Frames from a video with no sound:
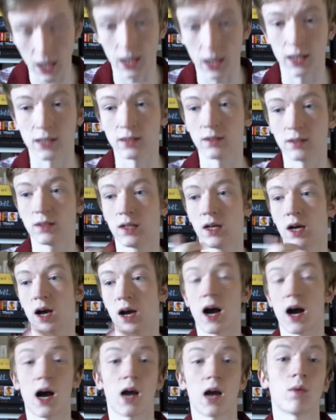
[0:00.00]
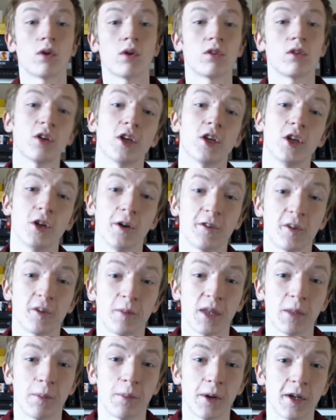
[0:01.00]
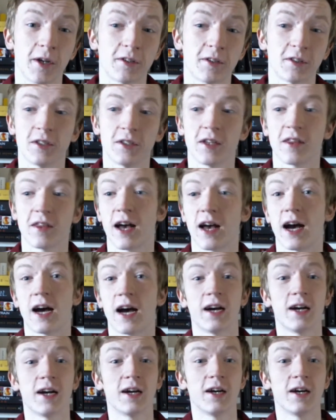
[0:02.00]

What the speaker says: and I was lucky enough to be the person that